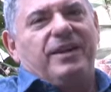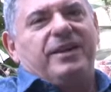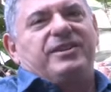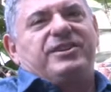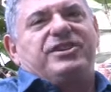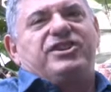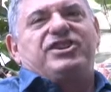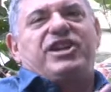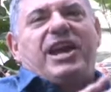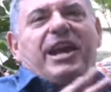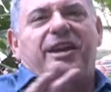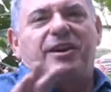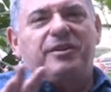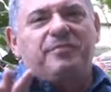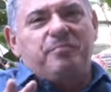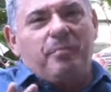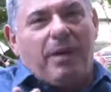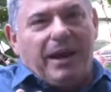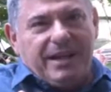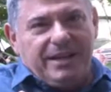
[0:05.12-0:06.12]

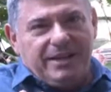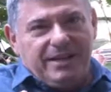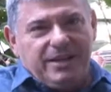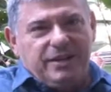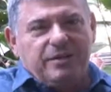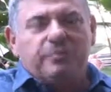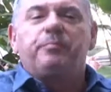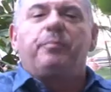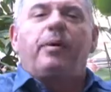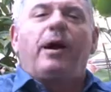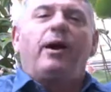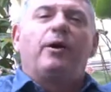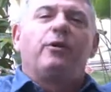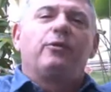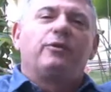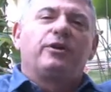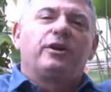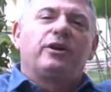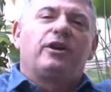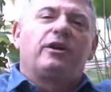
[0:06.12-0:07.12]
second main
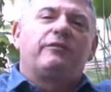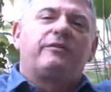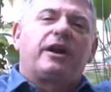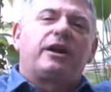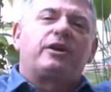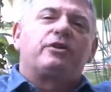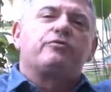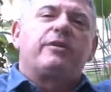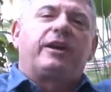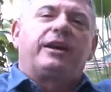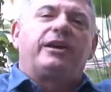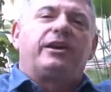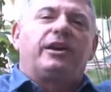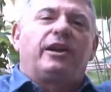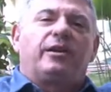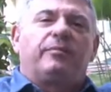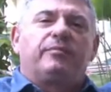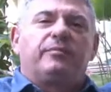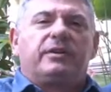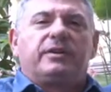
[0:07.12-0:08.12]
component of our
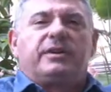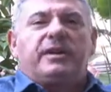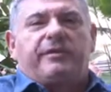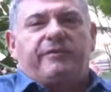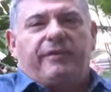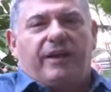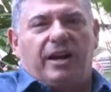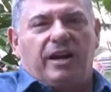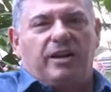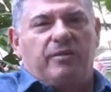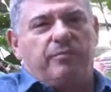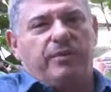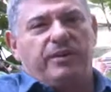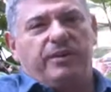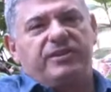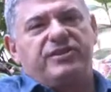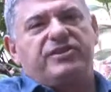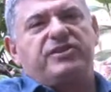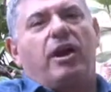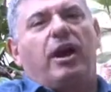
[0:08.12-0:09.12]
curriculum
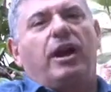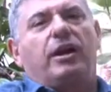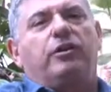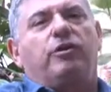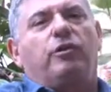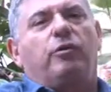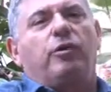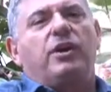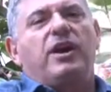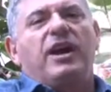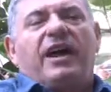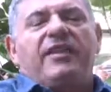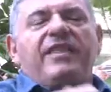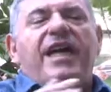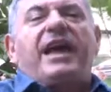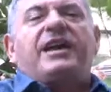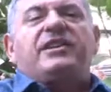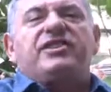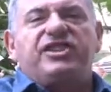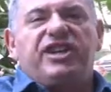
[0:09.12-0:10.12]
development cycle, and
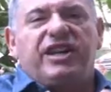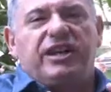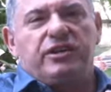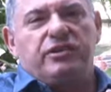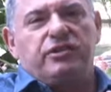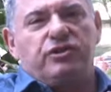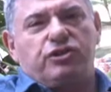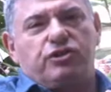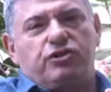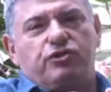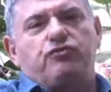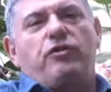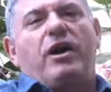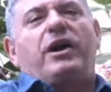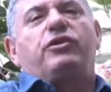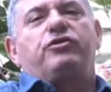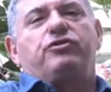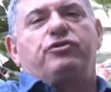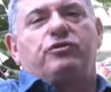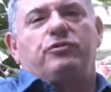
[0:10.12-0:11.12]
that is the
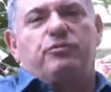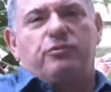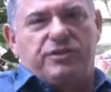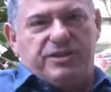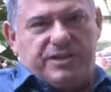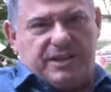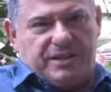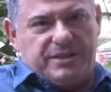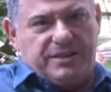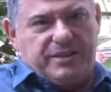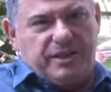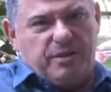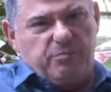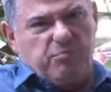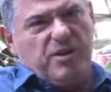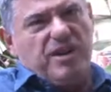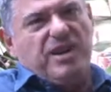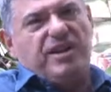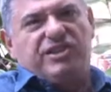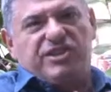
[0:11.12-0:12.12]
instructional system.
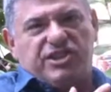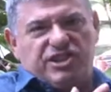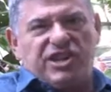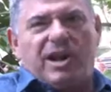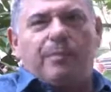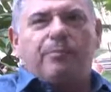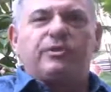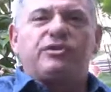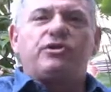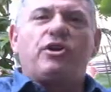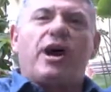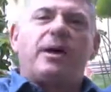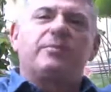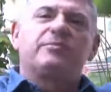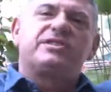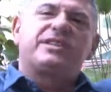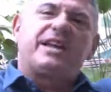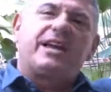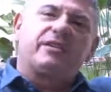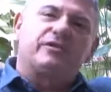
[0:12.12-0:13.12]

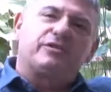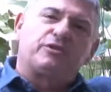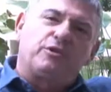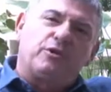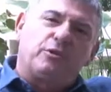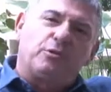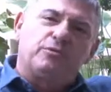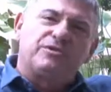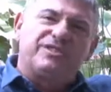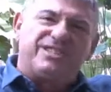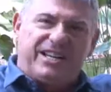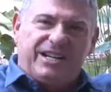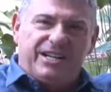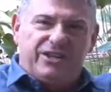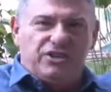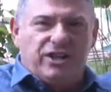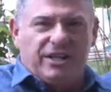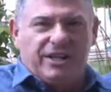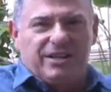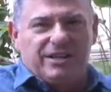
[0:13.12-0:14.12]
Sometimes gets called
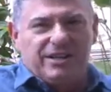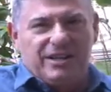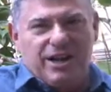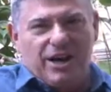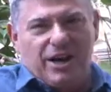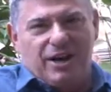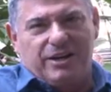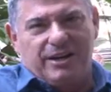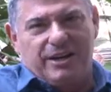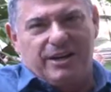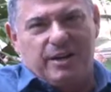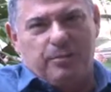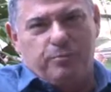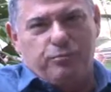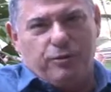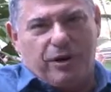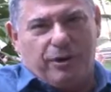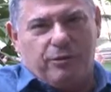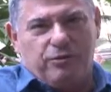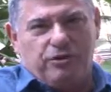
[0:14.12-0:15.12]
teaching and learning
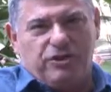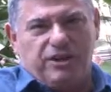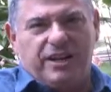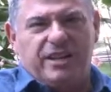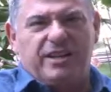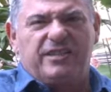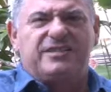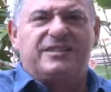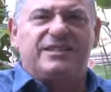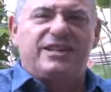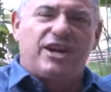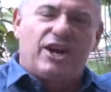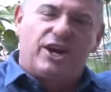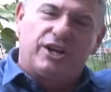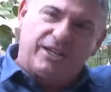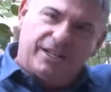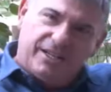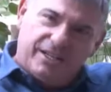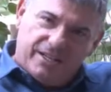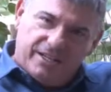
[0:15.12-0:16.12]
approaches,
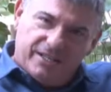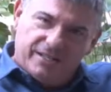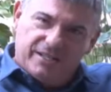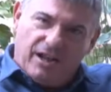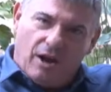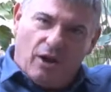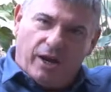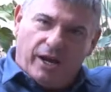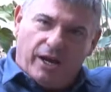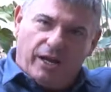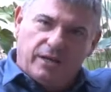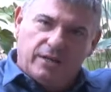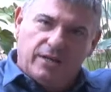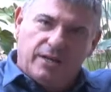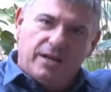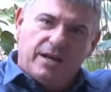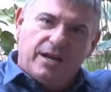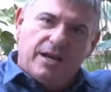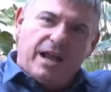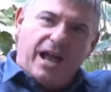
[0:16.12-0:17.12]
learning design,
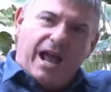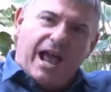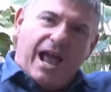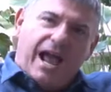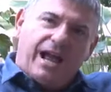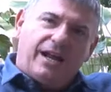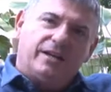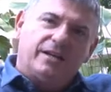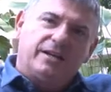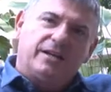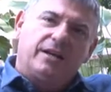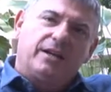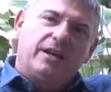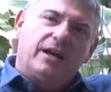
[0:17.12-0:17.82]
and